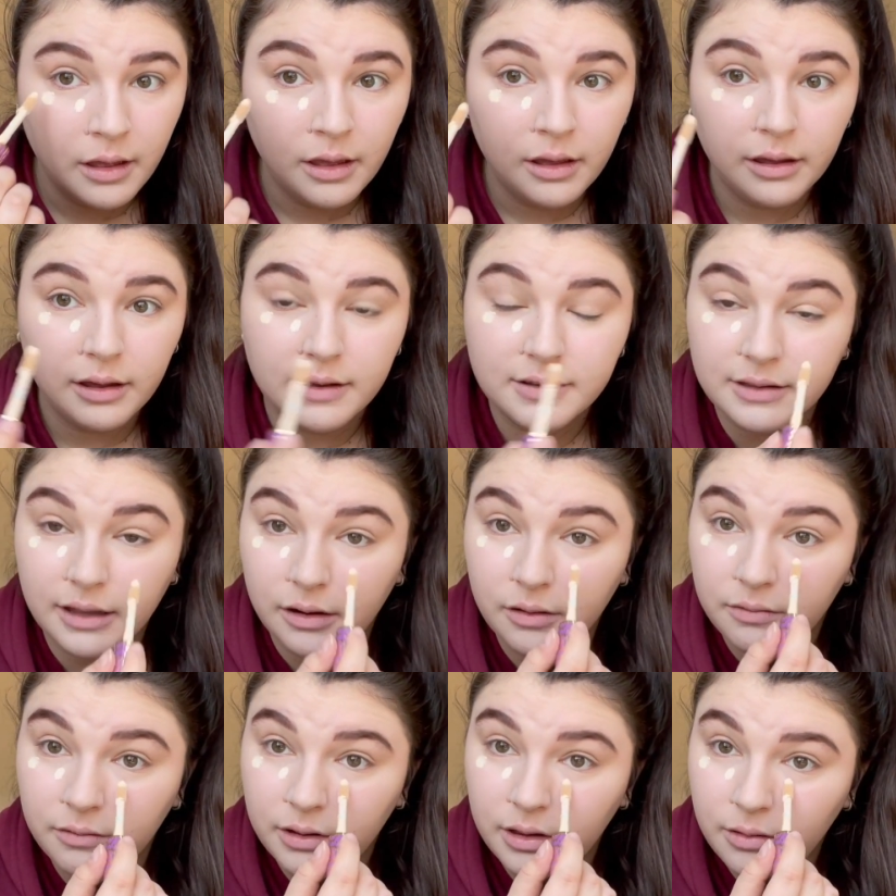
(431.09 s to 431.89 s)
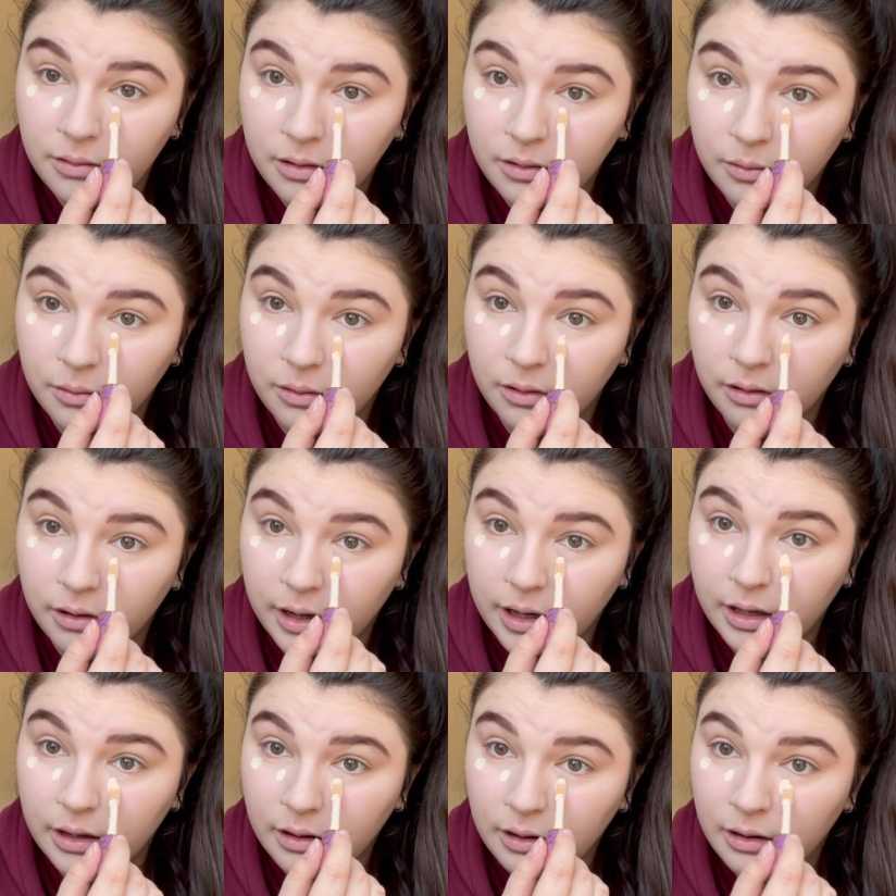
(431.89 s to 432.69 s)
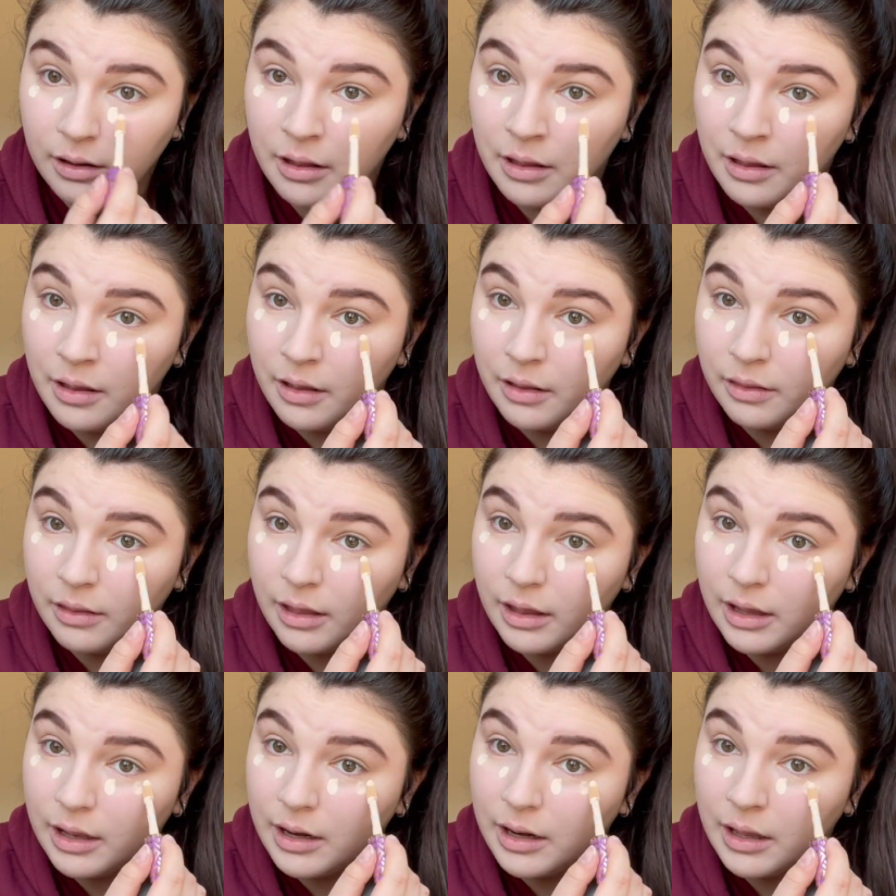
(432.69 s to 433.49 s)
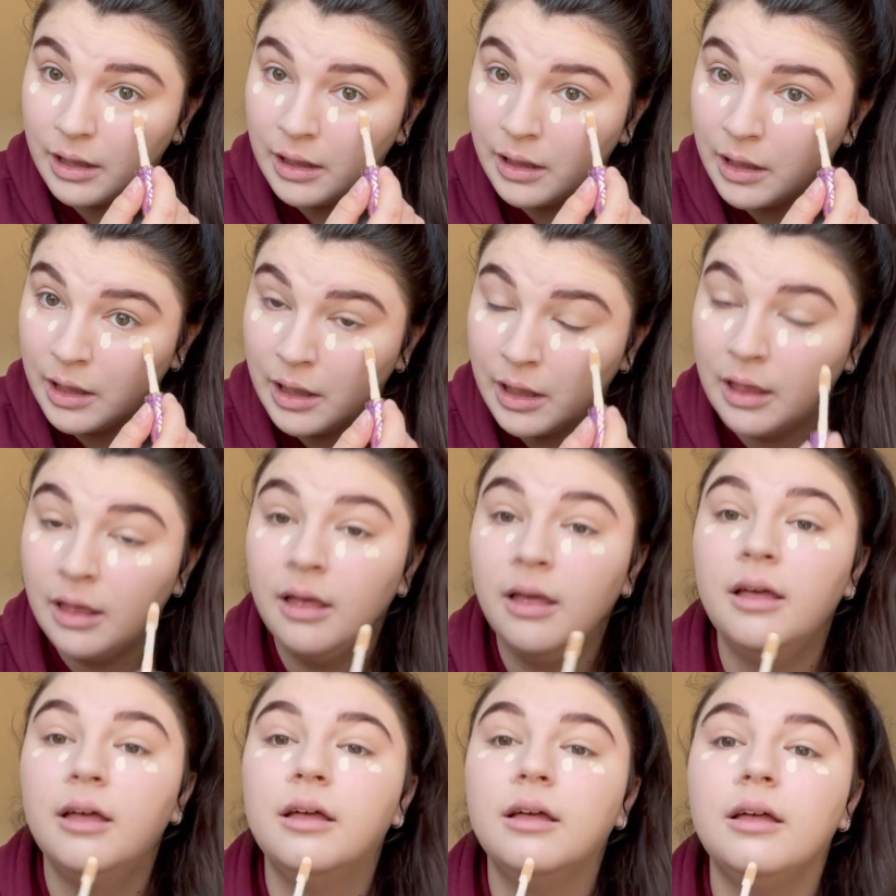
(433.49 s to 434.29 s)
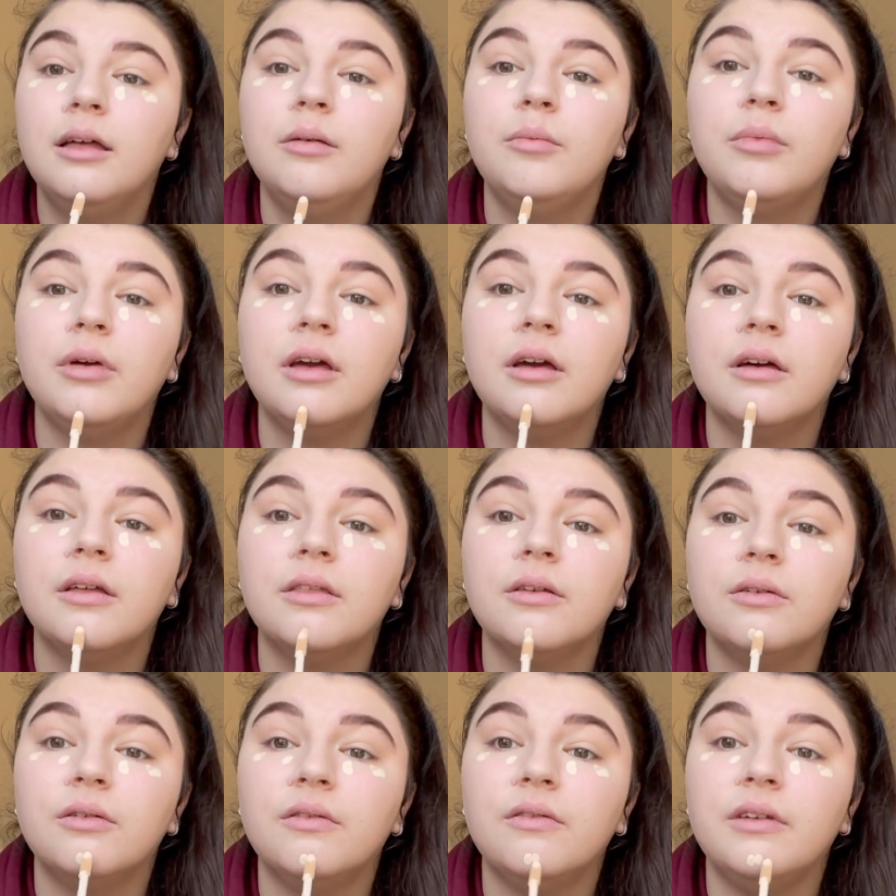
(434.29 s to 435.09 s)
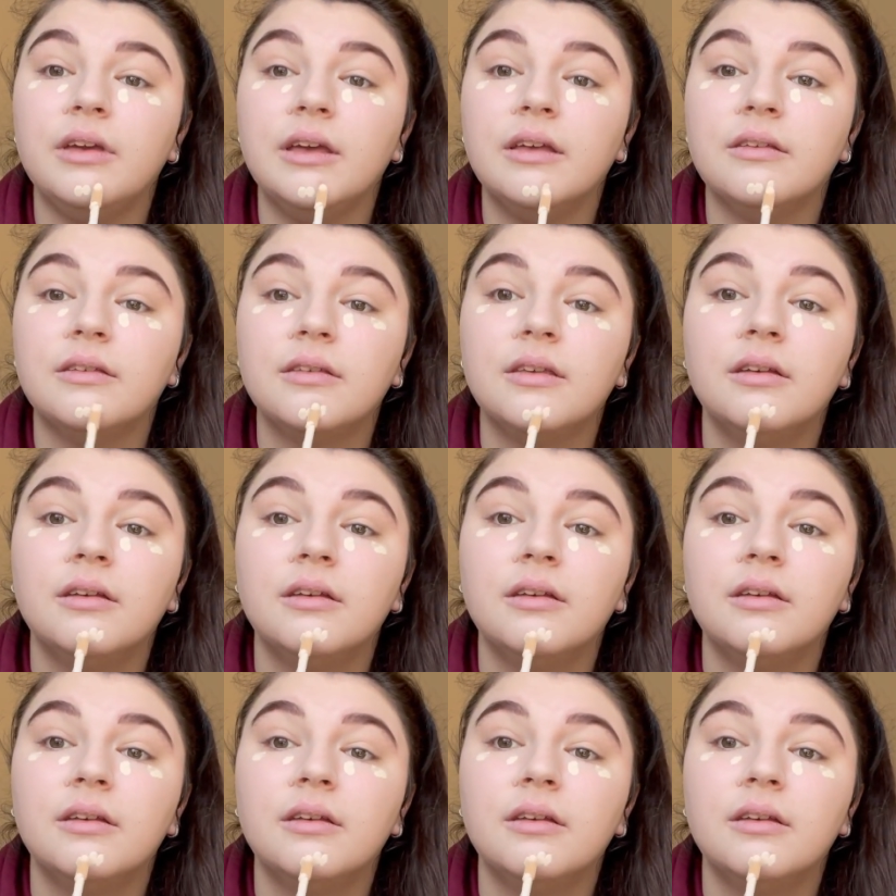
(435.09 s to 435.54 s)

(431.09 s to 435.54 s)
Because I don't really want to order it online and pay all those fees.